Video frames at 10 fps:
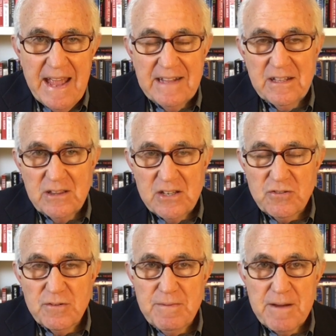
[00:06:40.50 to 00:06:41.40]
and that
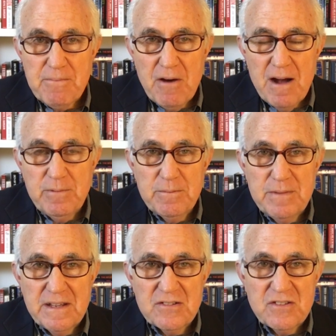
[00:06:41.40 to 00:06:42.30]
this would be a problem
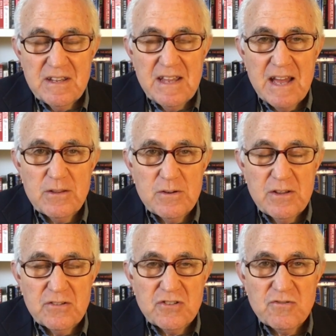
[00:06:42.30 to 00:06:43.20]
because together
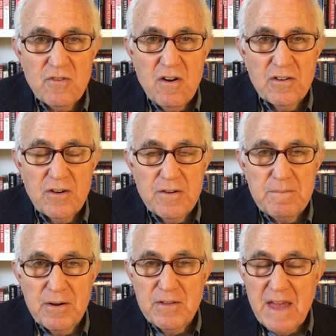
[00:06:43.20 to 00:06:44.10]
they're stronger
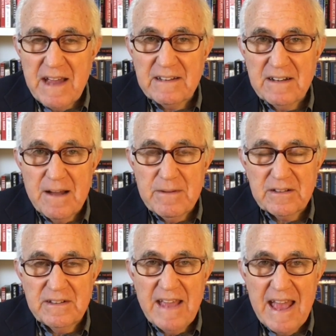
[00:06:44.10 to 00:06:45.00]
both
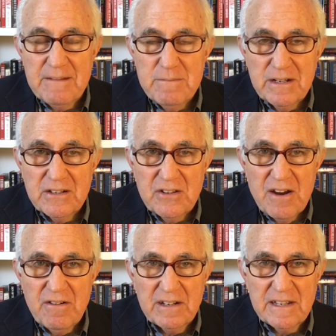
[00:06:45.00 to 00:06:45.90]
economically and
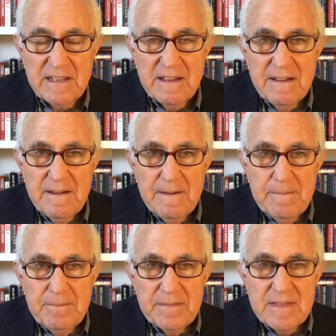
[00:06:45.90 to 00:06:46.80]
militarily
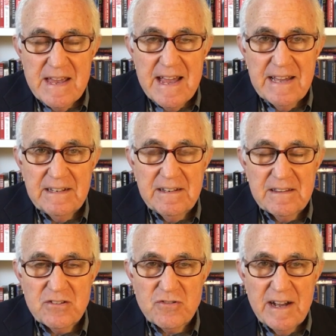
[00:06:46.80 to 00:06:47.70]
than
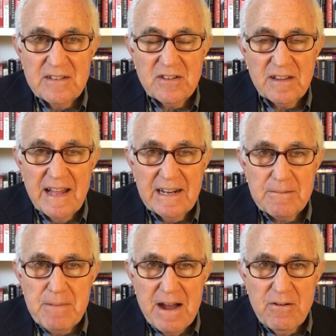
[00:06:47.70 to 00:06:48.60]
the
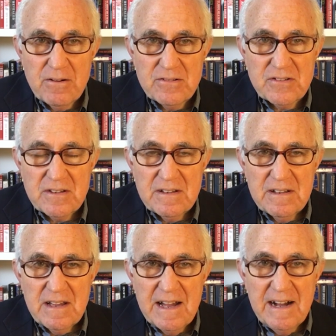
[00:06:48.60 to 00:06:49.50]
transatlantic powers.
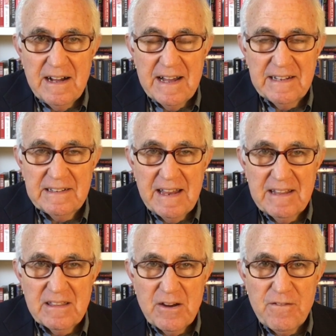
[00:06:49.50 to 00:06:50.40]
Uh, and,
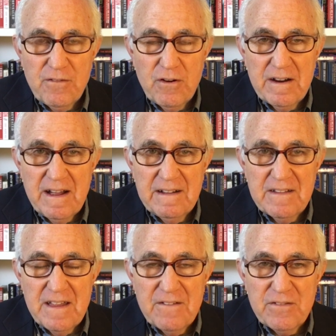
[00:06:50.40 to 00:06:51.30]
and therefore, uh,
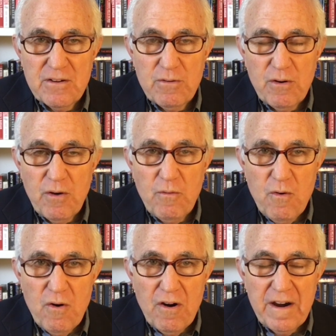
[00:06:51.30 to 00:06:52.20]
if there were a
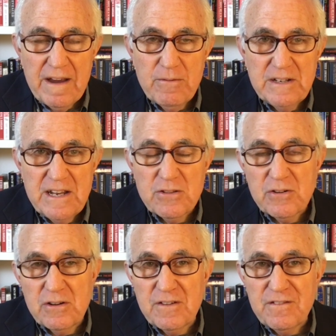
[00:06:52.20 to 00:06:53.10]
war, it would either
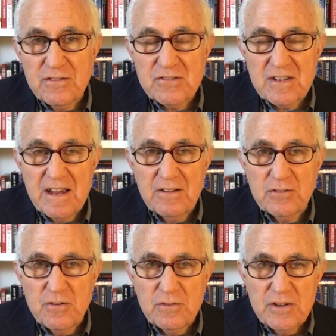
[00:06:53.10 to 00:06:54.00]
go to full scale
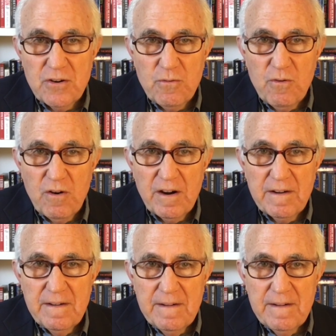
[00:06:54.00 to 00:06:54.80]
nuclear war,